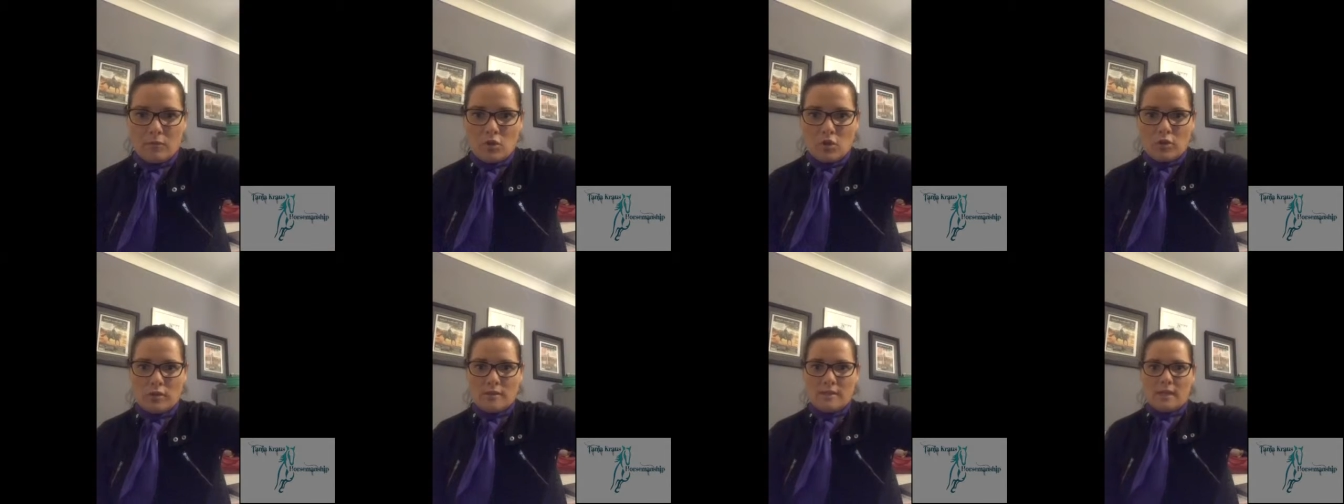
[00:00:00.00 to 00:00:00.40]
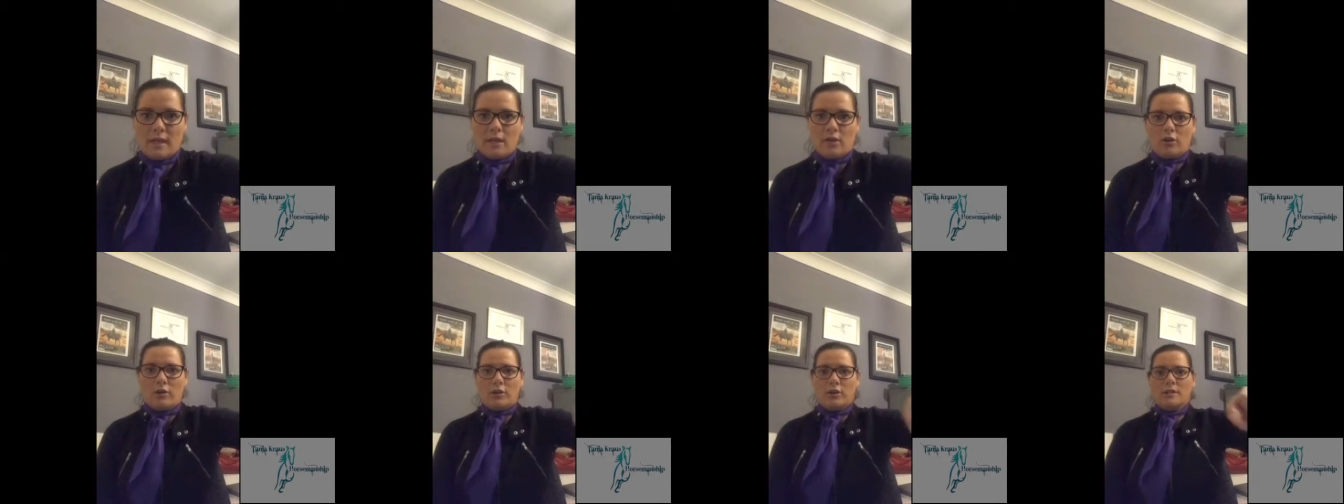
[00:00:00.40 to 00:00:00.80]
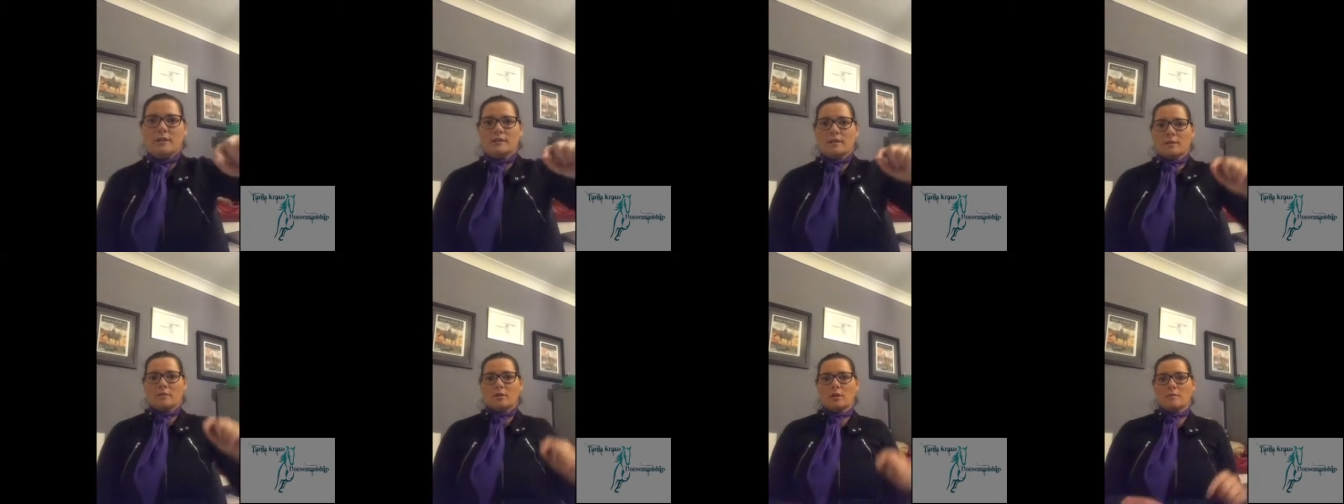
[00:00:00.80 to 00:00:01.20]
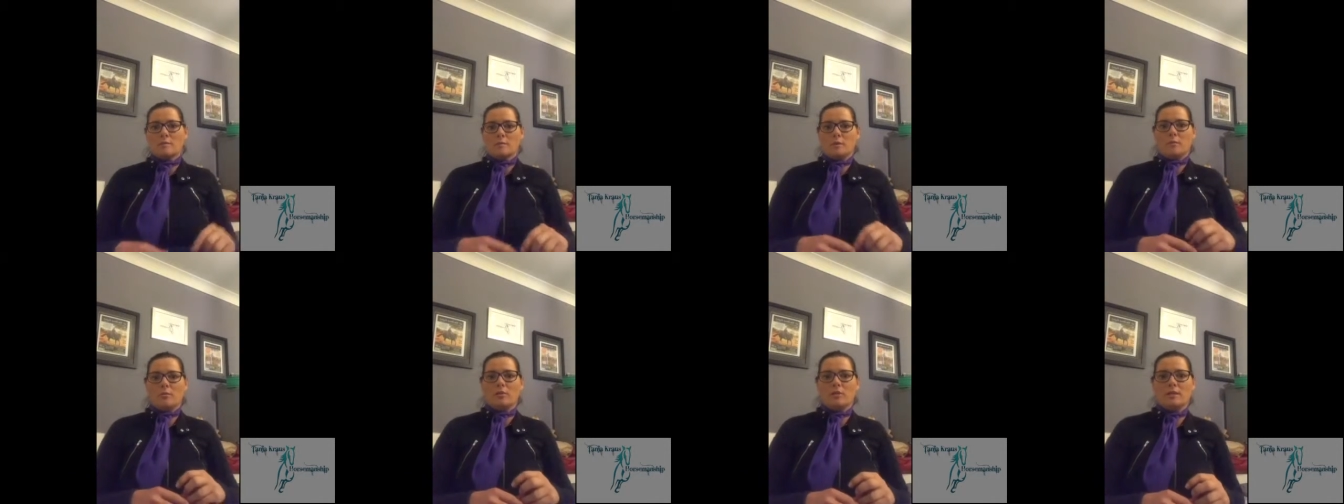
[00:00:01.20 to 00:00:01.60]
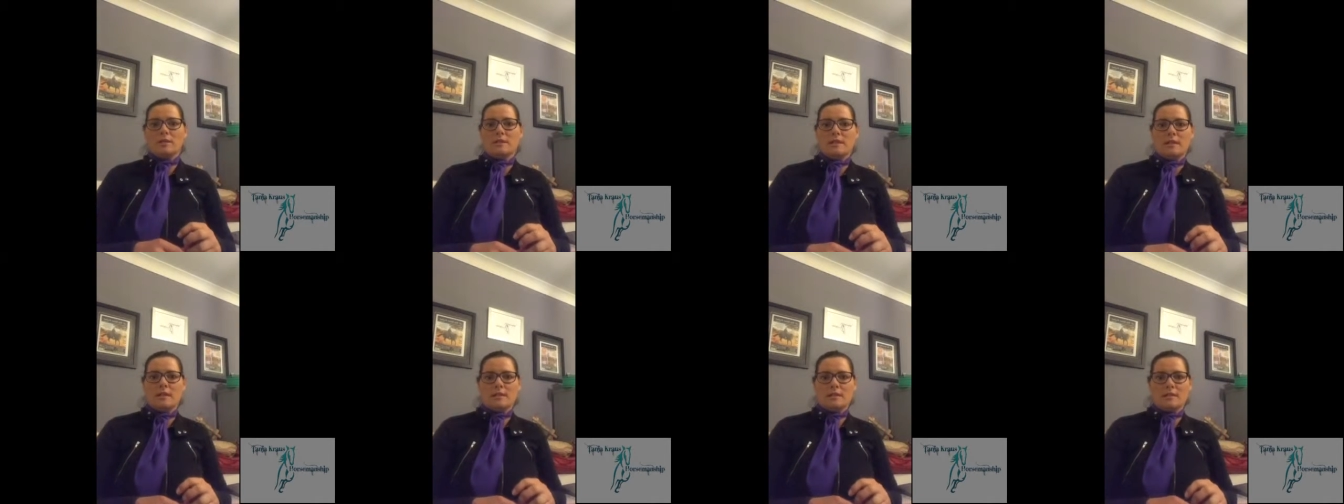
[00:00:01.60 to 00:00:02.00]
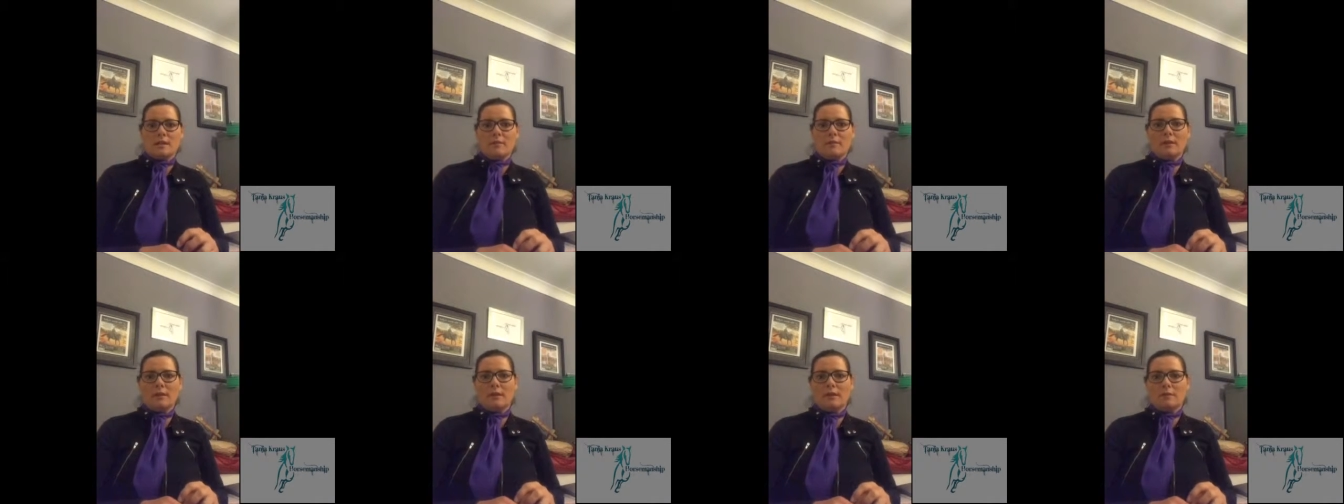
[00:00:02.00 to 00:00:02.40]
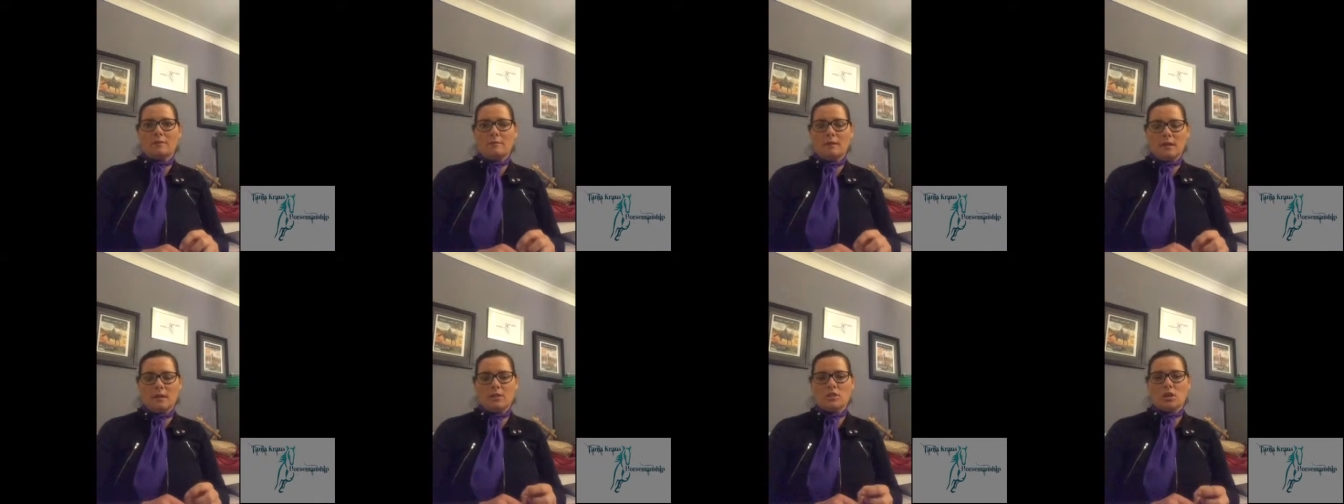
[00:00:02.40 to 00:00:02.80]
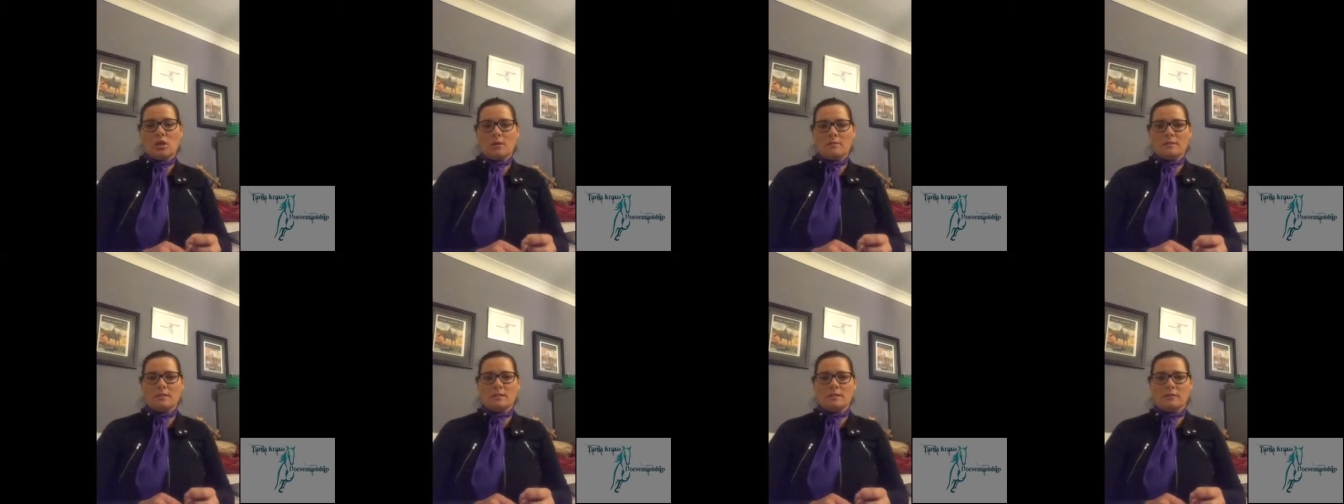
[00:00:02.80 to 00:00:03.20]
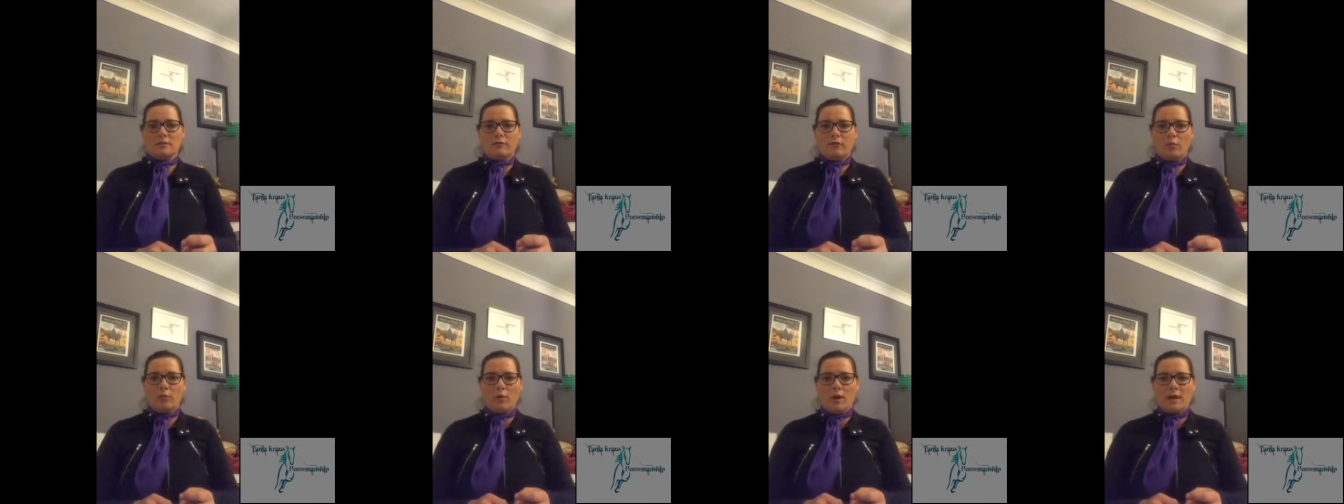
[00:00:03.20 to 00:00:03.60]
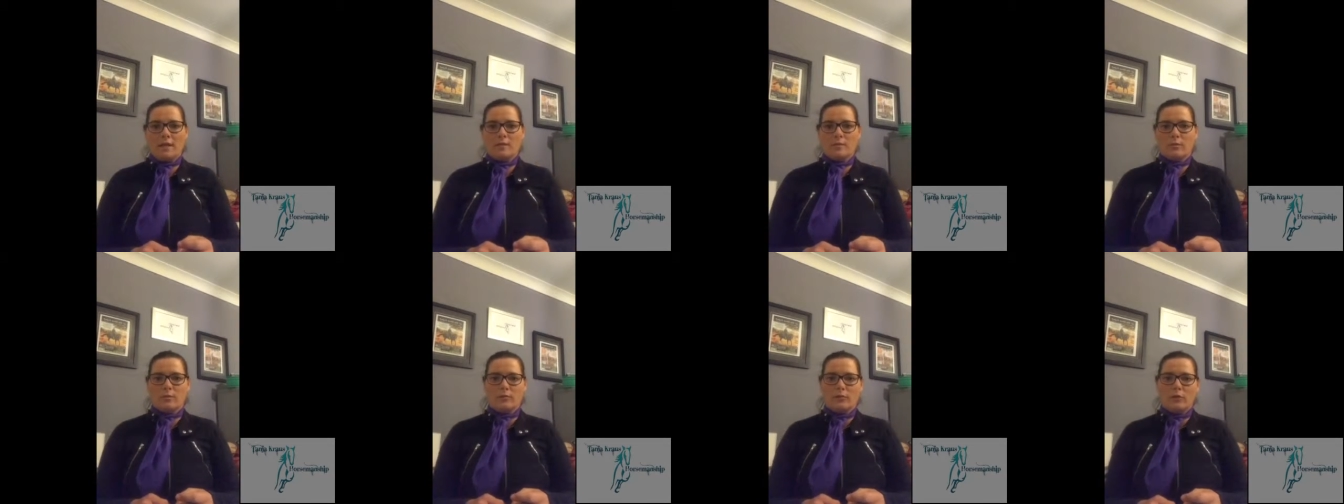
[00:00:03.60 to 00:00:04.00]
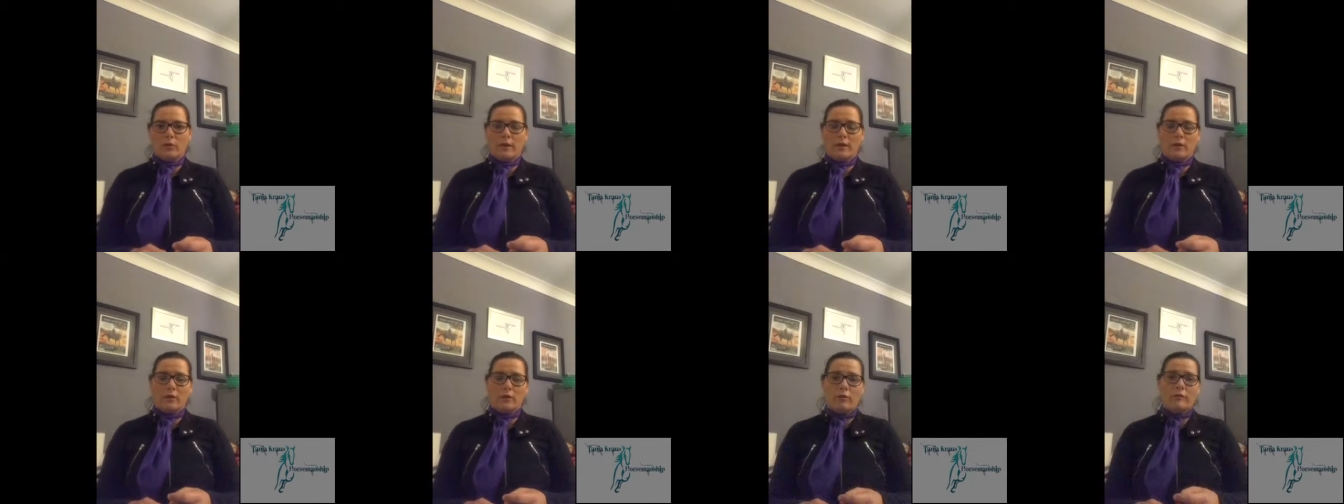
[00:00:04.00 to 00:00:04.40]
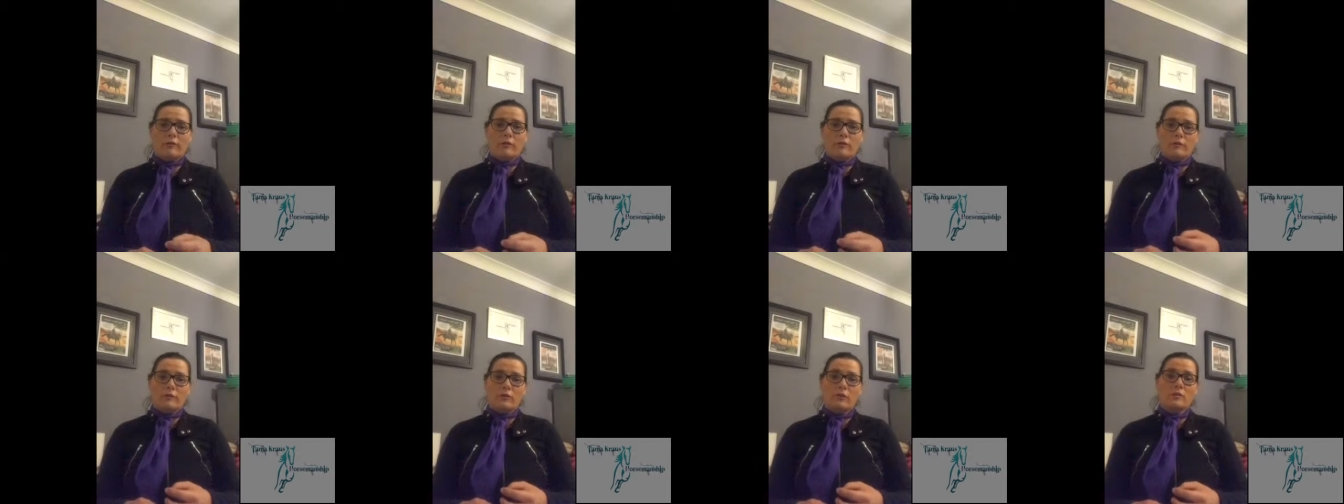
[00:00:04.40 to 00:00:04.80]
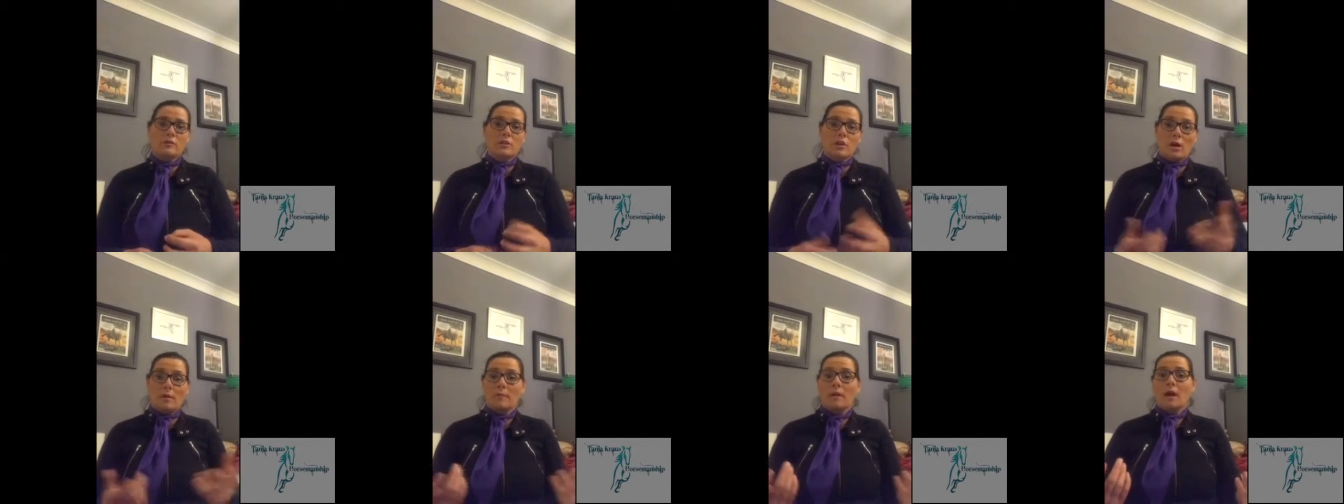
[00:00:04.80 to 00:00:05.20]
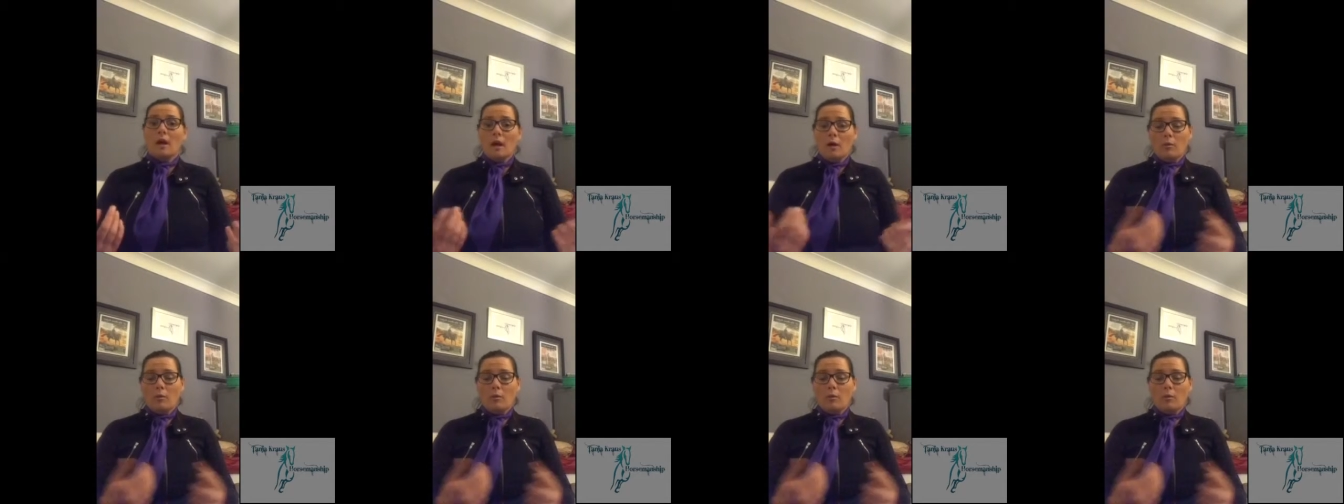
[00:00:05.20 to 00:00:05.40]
Donna's saying, I think sometimes people need to hear something many times in different ways before they hear it for the first time.